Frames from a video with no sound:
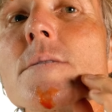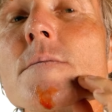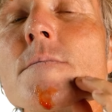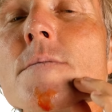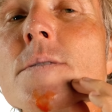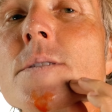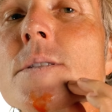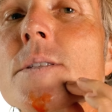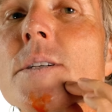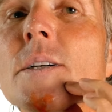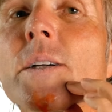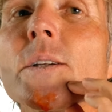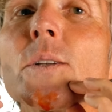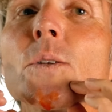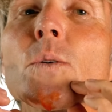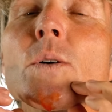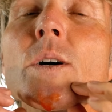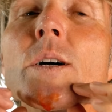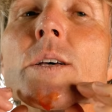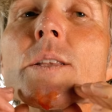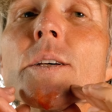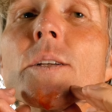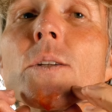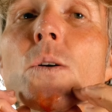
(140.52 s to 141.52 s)
Really, so
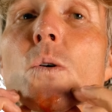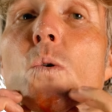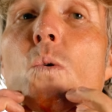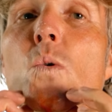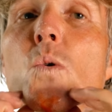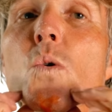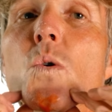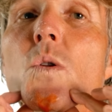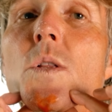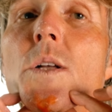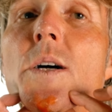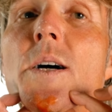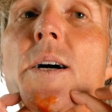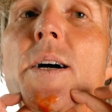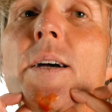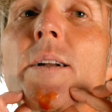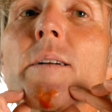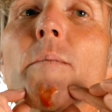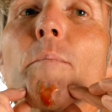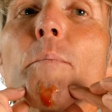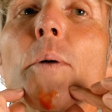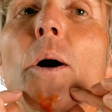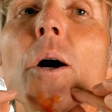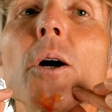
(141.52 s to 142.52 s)
I had this whole
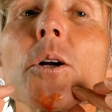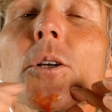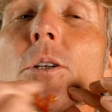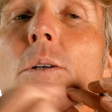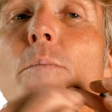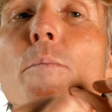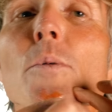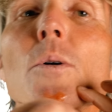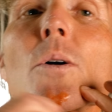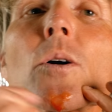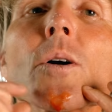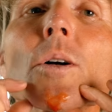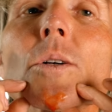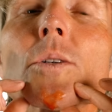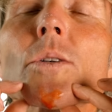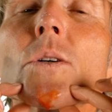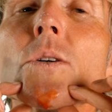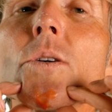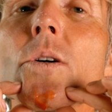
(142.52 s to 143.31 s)
line of puncture marks